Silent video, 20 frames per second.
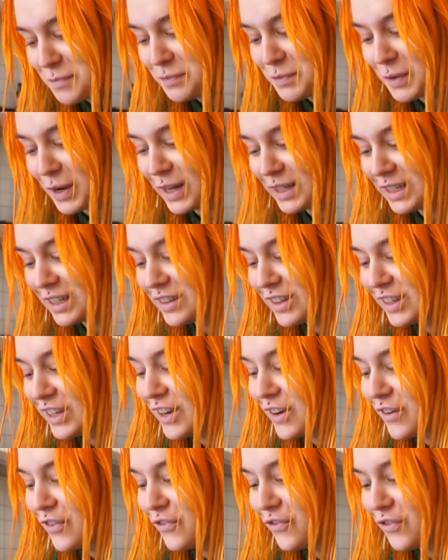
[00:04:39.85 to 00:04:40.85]
But
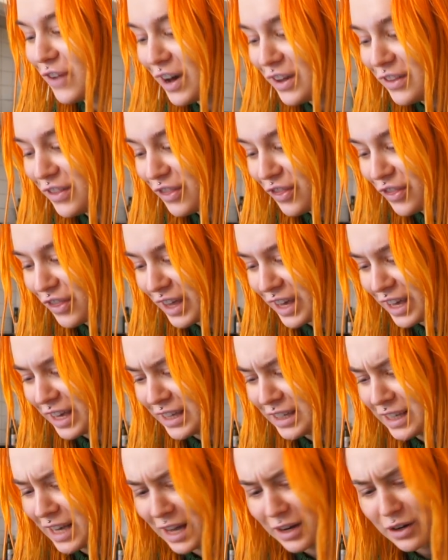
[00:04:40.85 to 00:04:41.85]
the fun
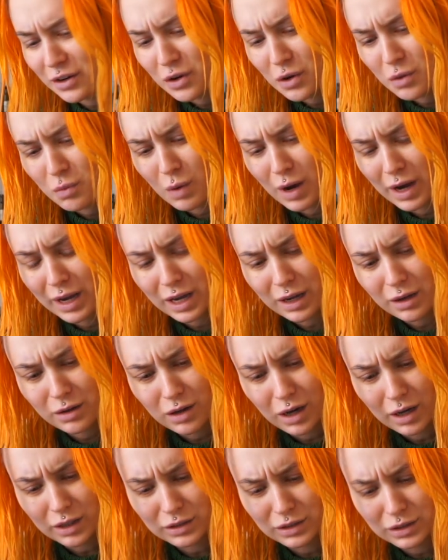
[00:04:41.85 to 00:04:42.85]
thing, I don't know why I
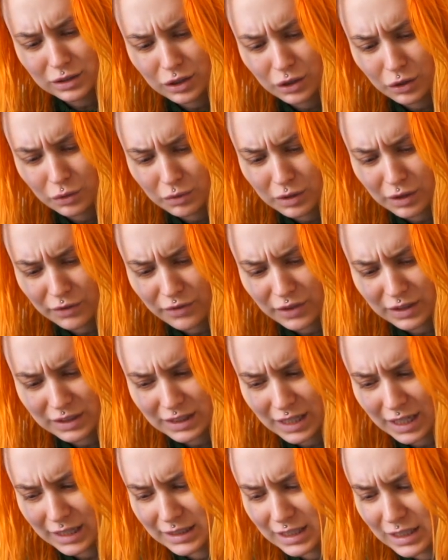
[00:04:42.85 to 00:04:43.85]
got two different
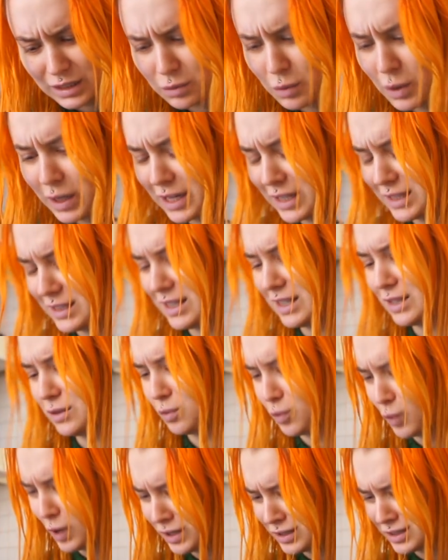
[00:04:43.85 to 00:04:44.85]
sizes. What is this?
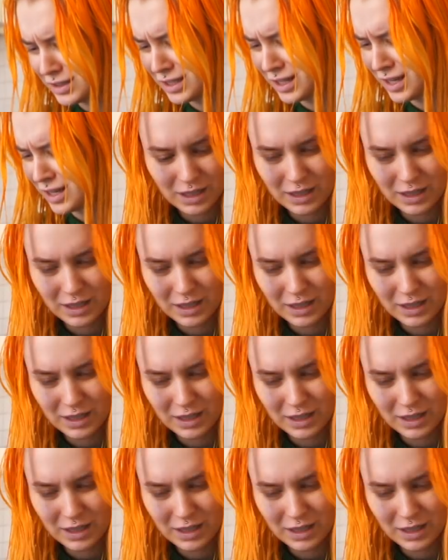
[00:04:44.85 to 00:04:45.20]
What?